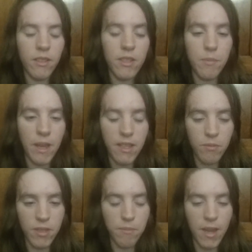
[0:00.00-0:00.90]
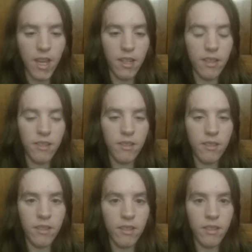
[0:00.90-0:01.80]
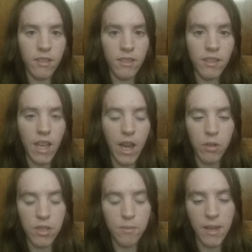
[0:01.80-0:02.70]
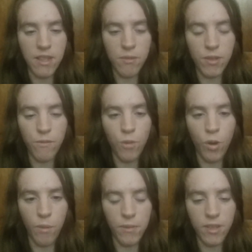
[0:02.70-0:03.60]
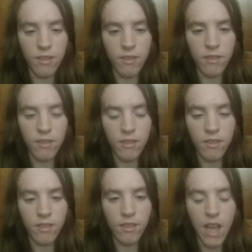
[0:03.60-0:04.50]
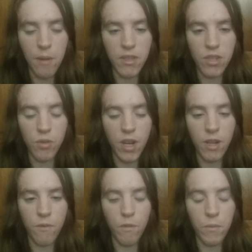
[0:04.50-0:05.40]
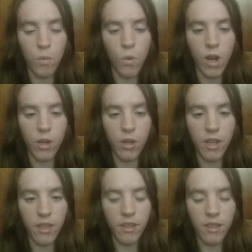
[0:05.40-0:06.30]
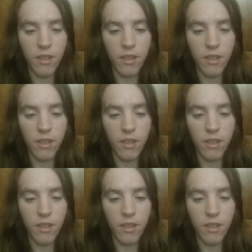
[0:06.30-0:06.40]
Space was made. Outer space was formed. I was created from the watery